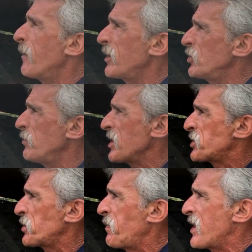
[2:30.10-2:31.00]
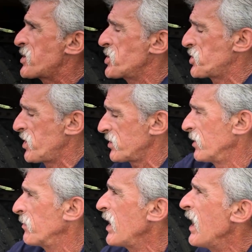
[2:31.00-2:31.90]
I'm gonna do my suspension system.
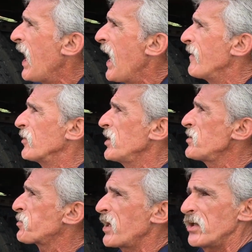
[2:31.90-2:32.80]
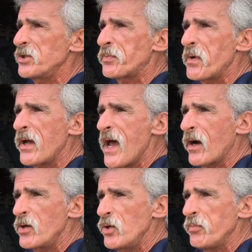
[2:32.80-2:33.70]
I have a leaf spring
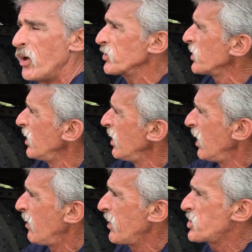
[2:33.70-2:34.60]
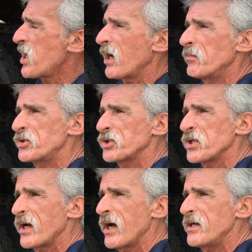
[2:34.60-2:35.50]
hanger U-bolt. I'm gonna check them
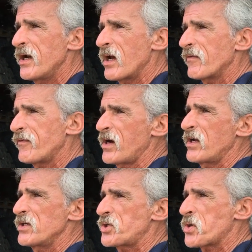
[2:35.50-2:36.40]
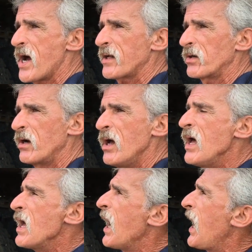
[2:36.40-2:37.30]
just like I did on the front of this tractor.
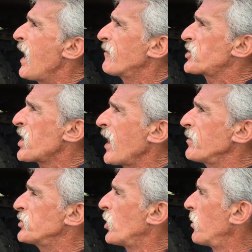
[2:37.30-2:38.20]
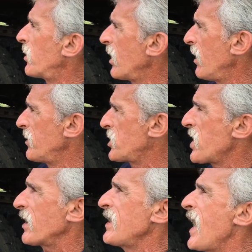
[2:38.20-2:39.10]
I have a shock absorber. I'm gonna
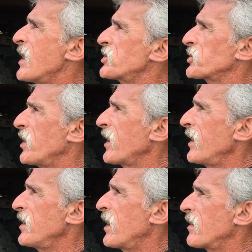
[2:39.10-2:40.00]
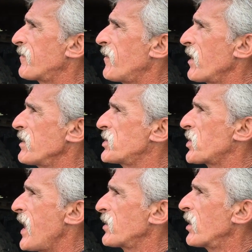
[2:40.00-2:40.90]
check that just like I did on the front of the
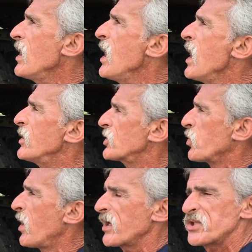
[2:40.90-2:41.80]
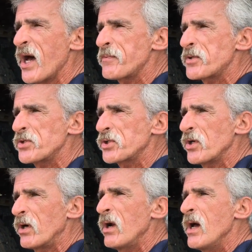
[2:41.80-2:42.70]
tractor. There's one exception,
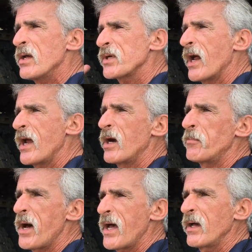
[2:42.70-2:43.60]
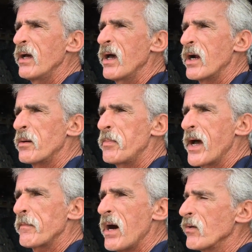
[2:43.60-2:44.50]
sir. It's got
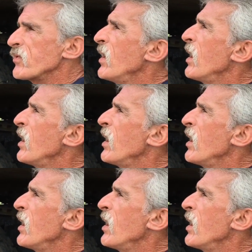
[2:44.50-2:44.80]
airbag mounts.